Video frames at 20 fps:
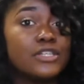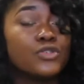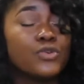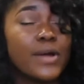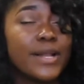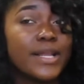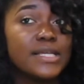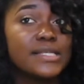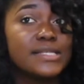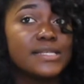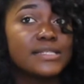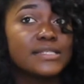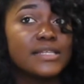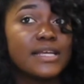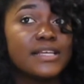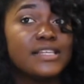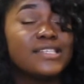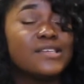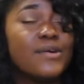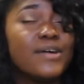
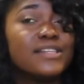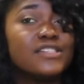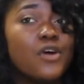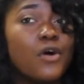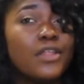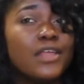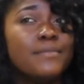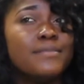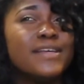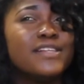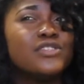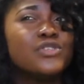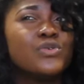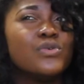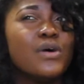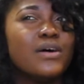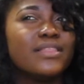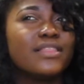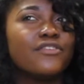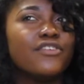2016, so it's only been 2
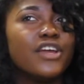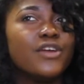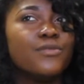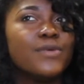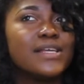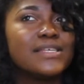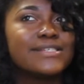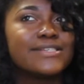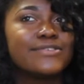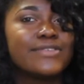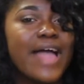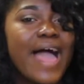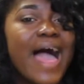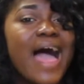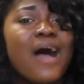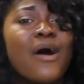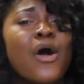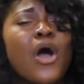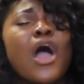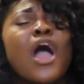or 3 weeks
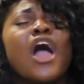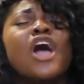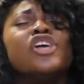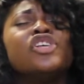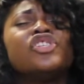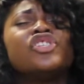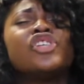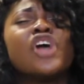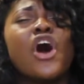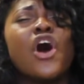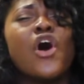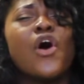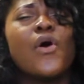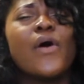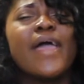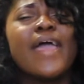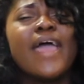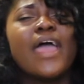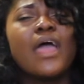now. So